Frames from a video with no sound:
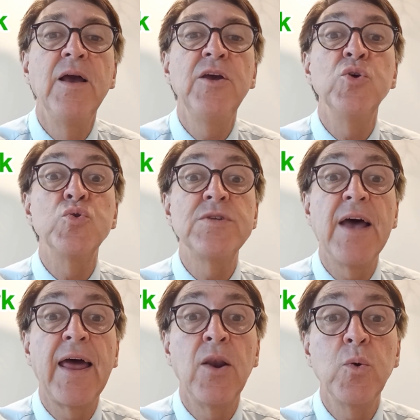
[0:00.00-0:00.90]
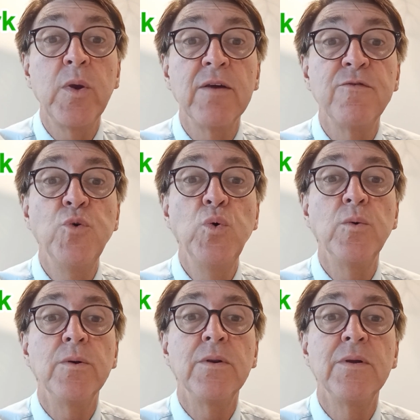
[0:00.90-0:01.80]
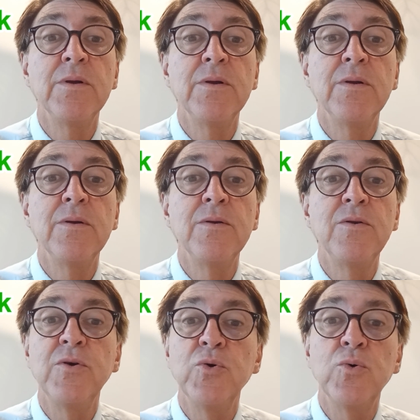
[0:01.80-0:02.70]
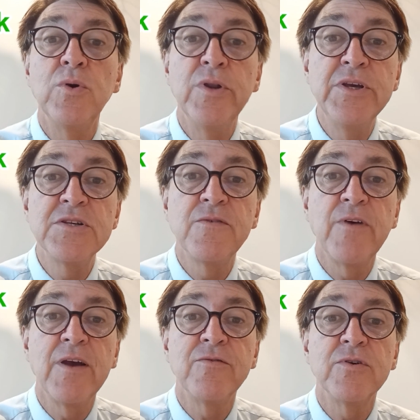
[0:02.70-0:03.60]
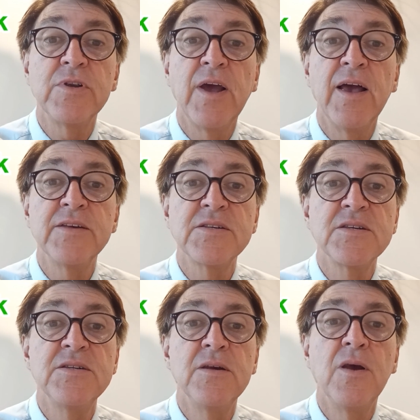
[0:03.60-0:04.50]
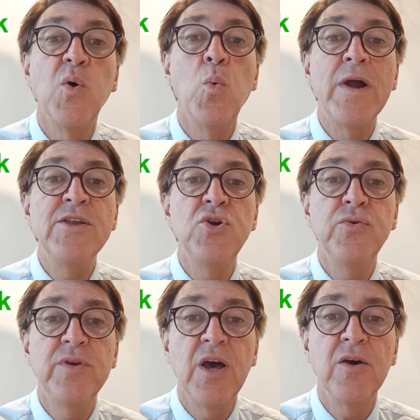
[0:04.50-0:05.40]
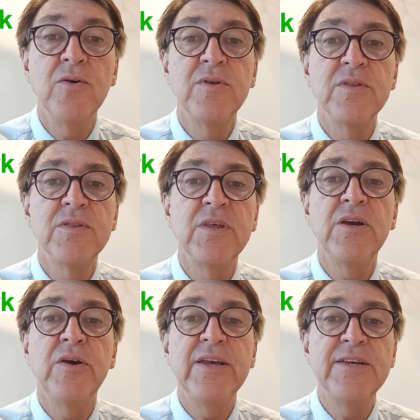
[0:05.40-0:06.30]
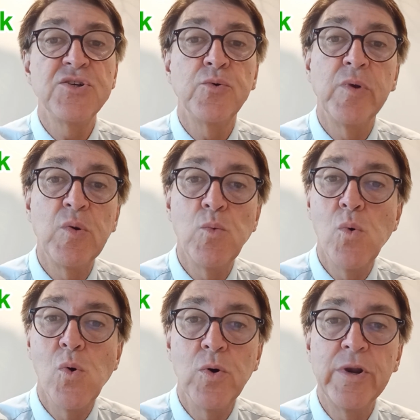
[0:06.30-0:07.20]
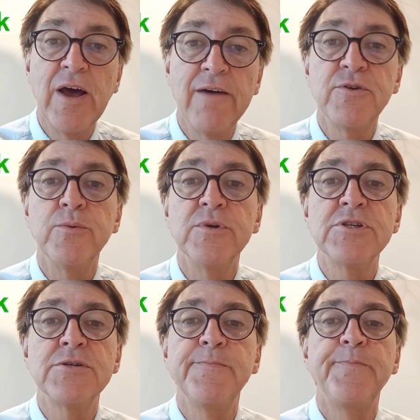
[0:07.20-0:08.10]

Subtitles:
You'll start looking forward to your least favourite tasks when you know that there is a reward afterwards.